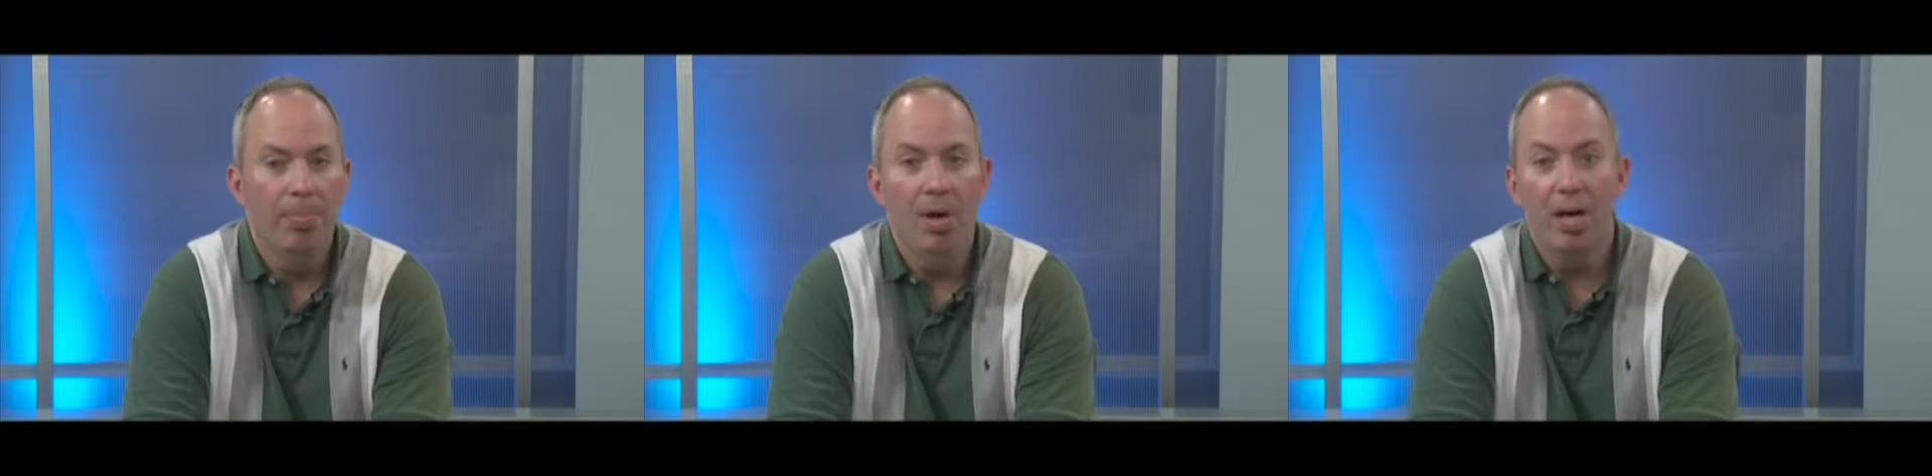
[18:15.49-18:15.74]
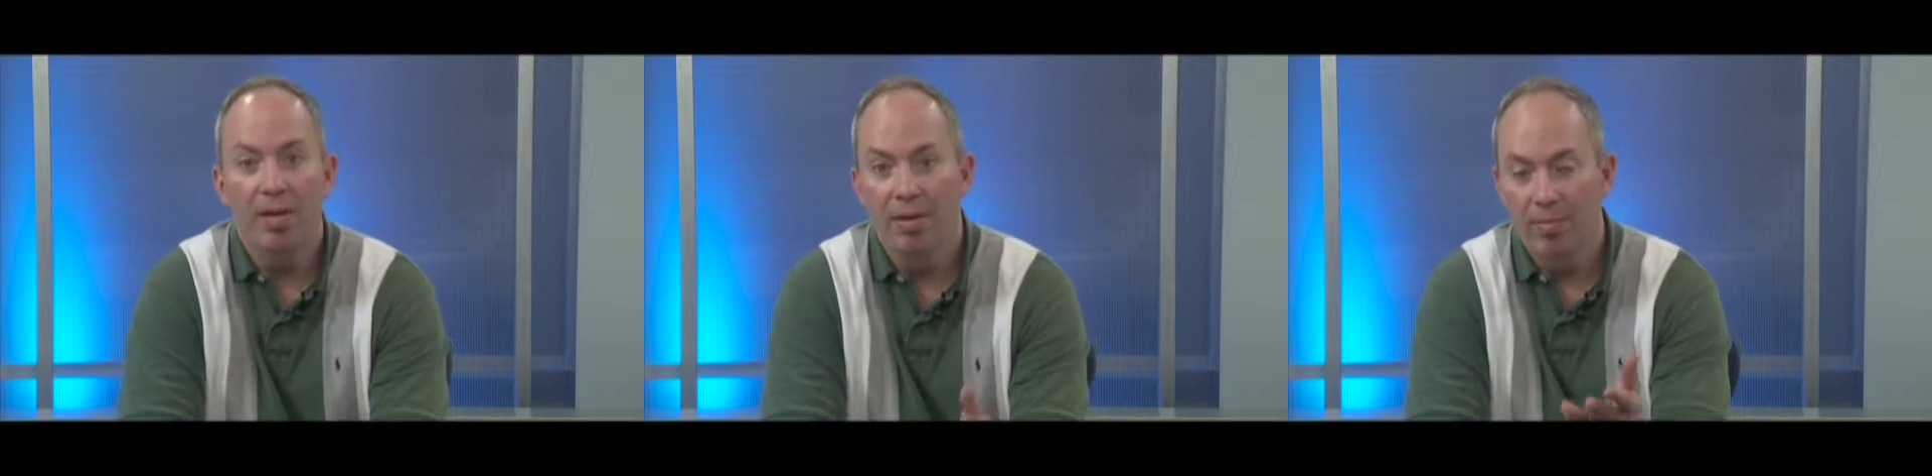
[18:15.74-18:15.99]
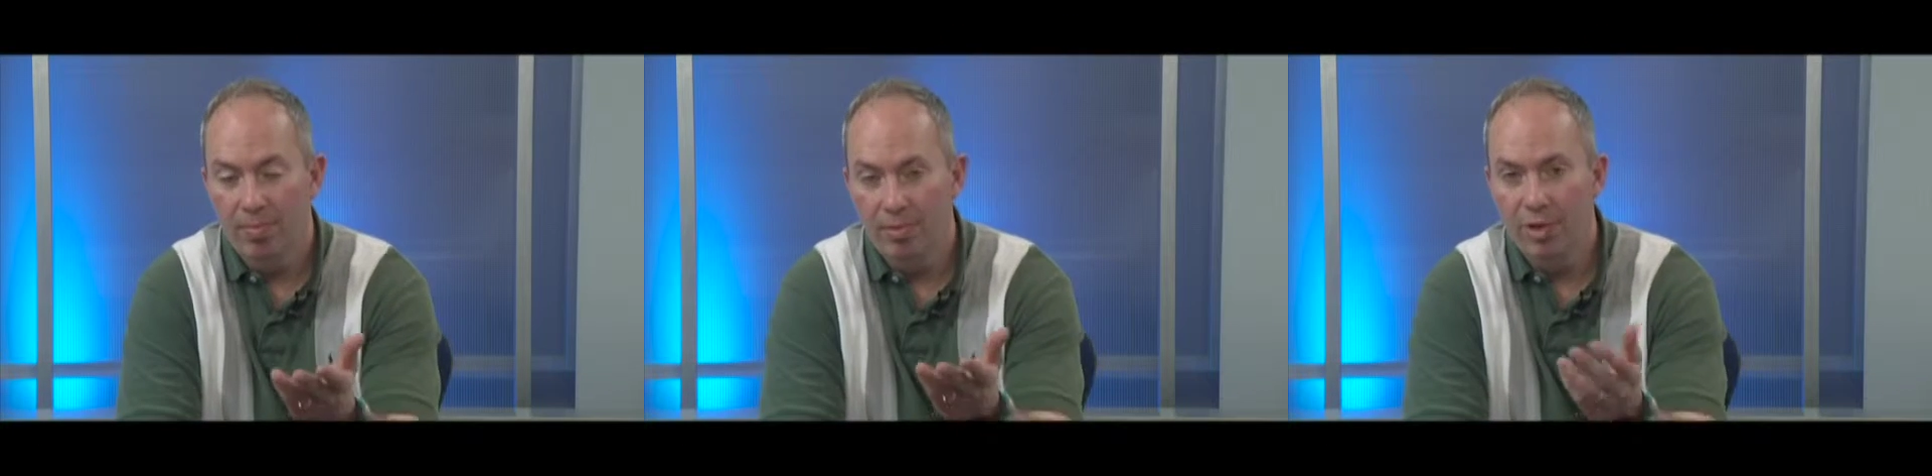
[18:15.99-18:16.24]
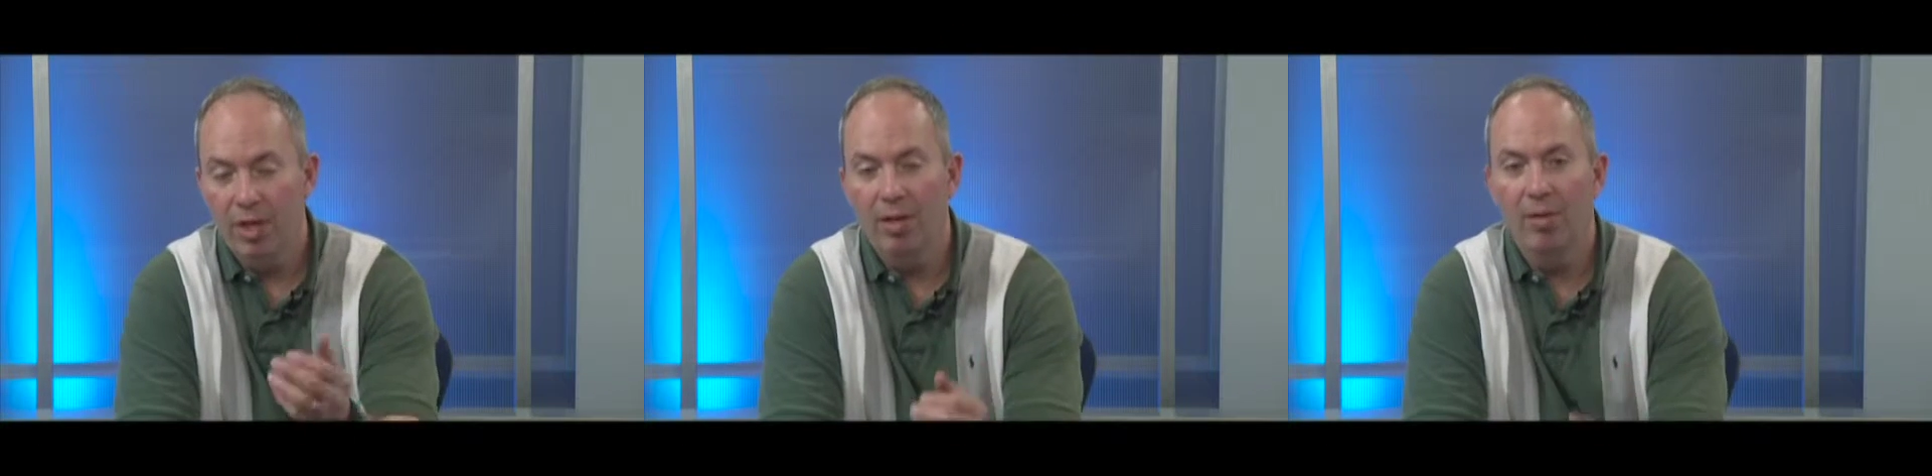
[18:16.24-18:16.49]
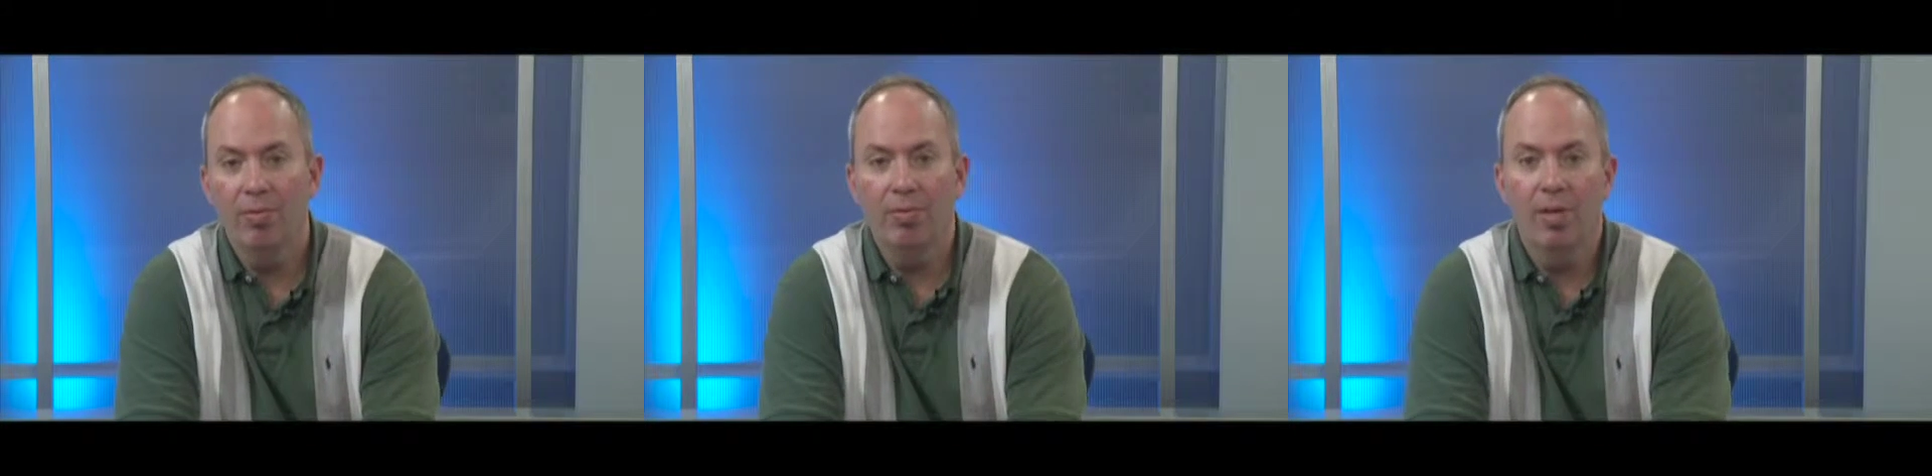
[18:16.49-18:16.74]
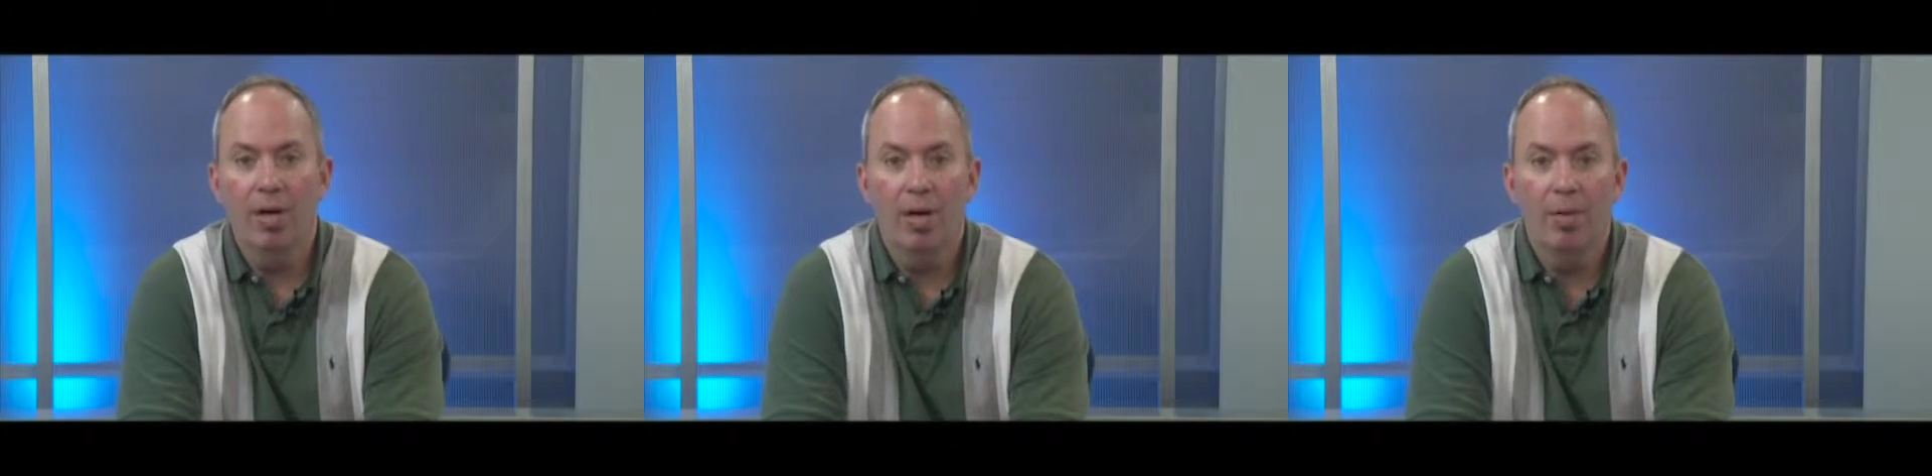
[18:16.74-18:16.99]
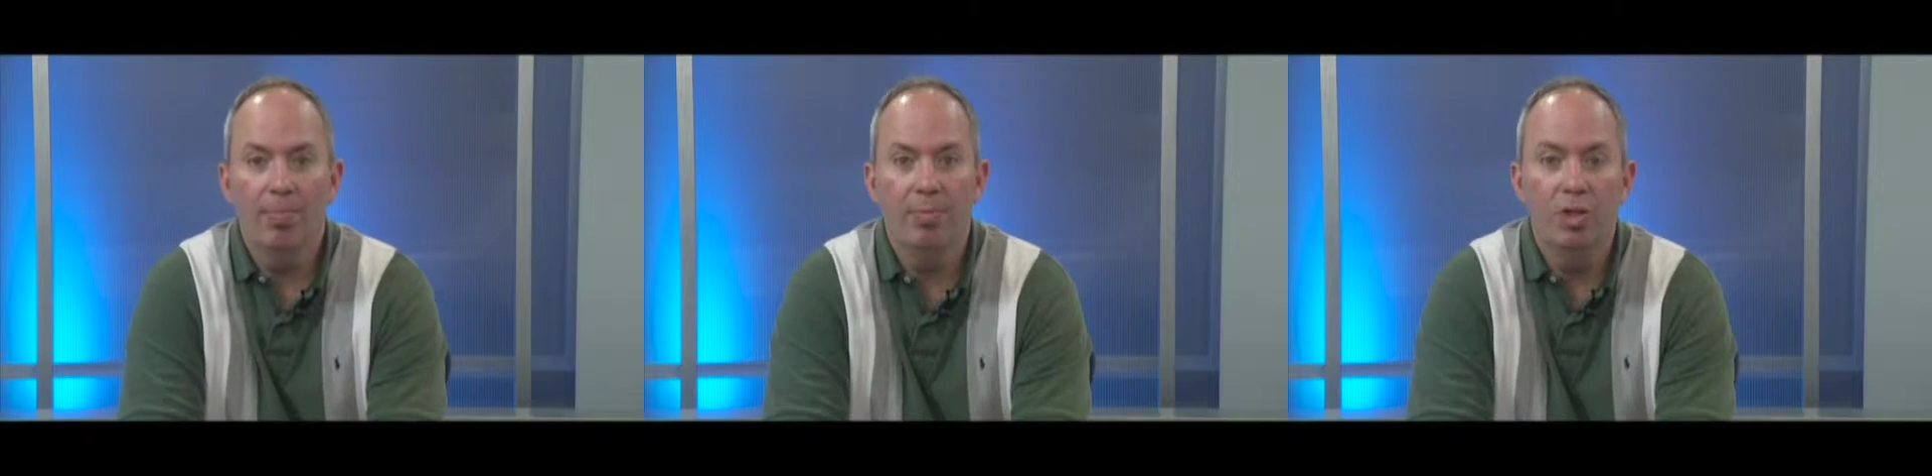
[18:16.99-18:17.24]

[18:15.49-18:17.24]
But check out